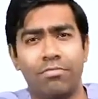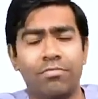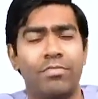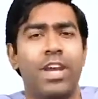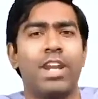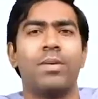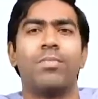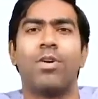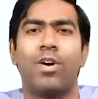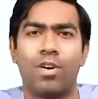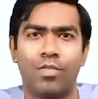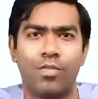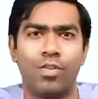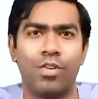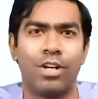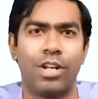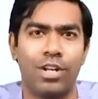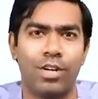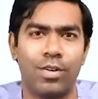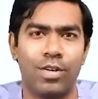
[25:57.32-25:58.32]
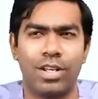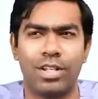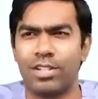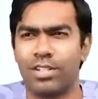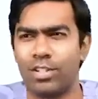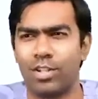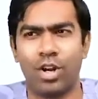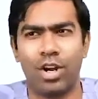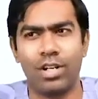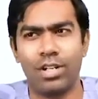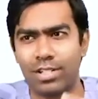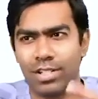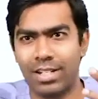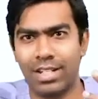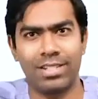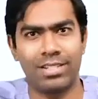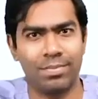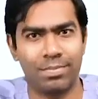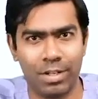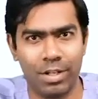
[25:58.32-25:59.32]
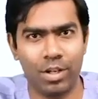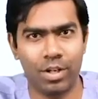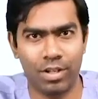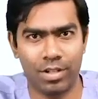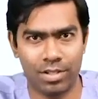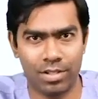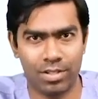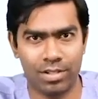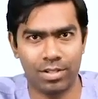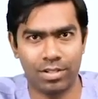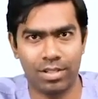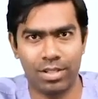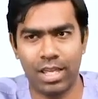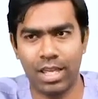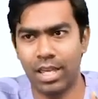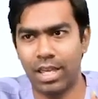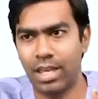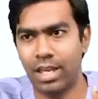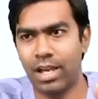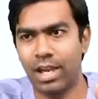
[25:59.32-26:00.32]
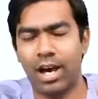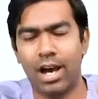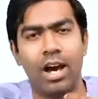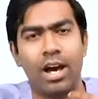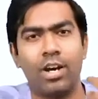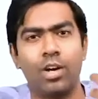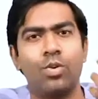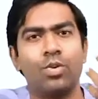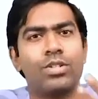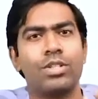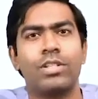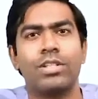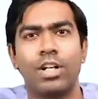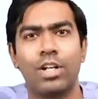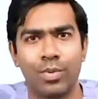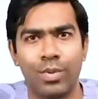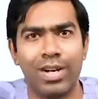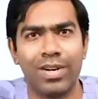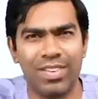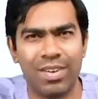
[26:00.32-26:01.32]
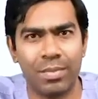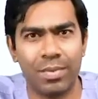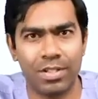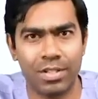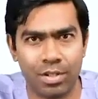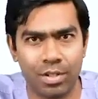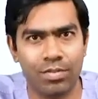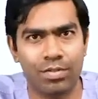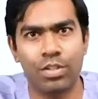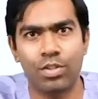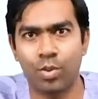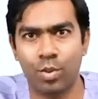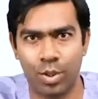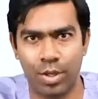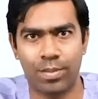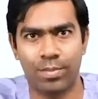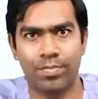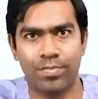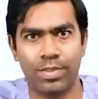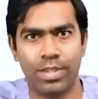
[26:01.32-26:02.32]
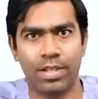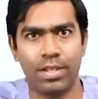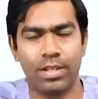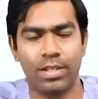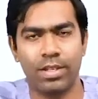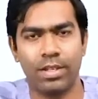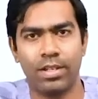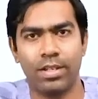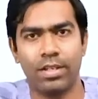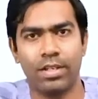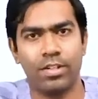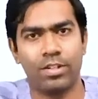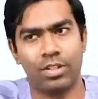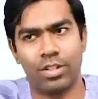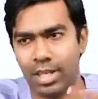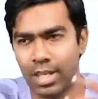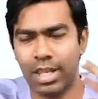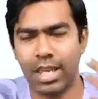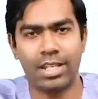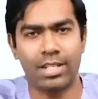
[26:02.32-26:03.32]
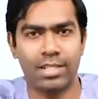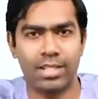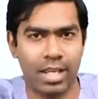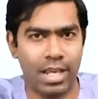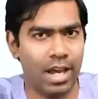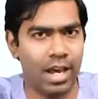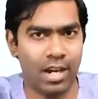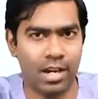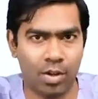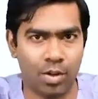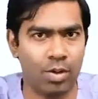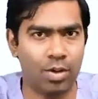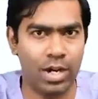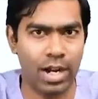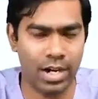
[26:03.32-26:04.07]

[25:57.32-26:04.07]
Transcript: very powerful diuretics. It's not just because they are losing the 25% of the sodium. So yes, they are good